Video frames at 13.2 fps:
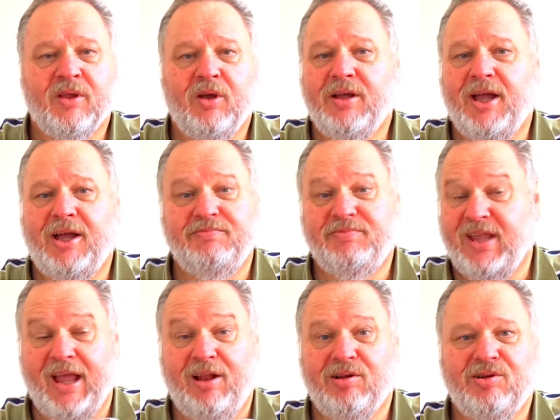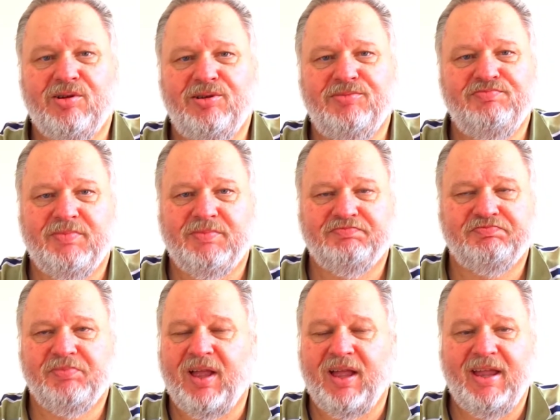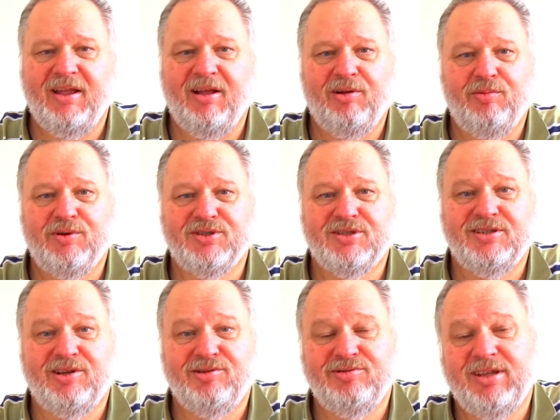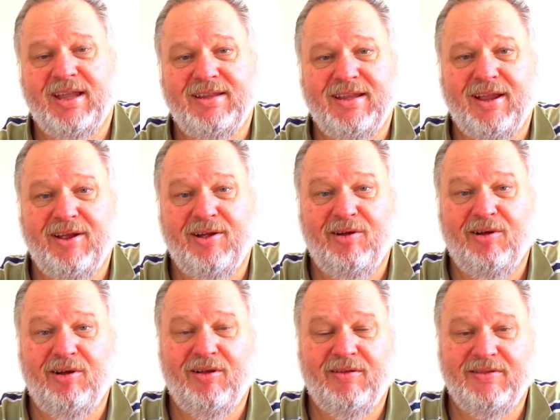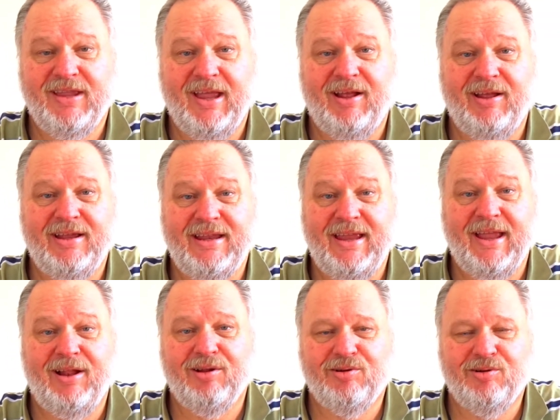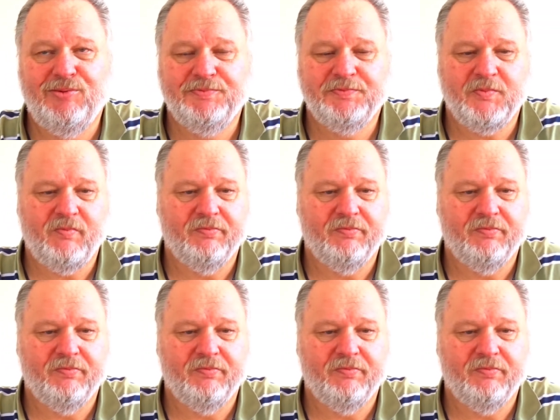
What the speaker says: The alcohol, I almost don't get any alcohol.